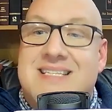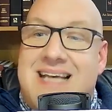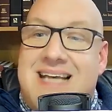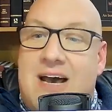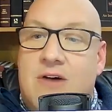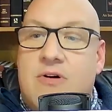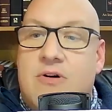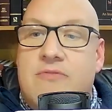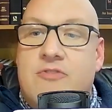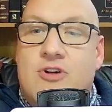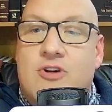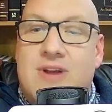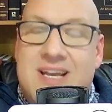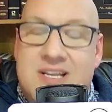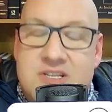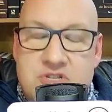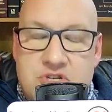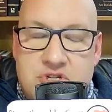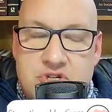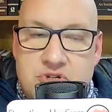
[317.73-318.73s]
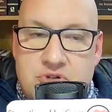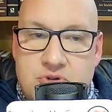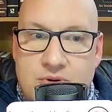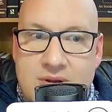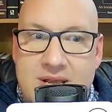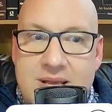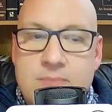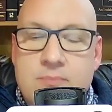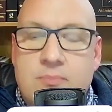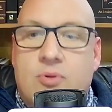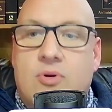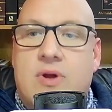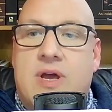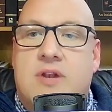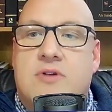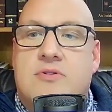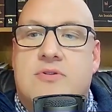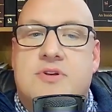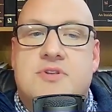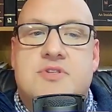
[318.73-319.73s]
However, extreme
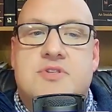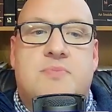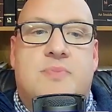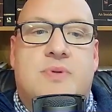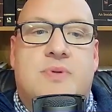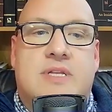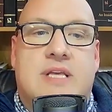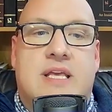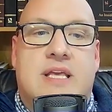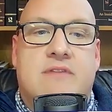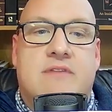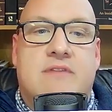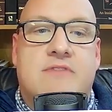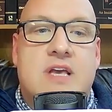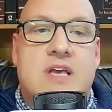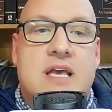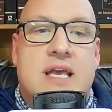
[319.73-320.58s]
preterists believe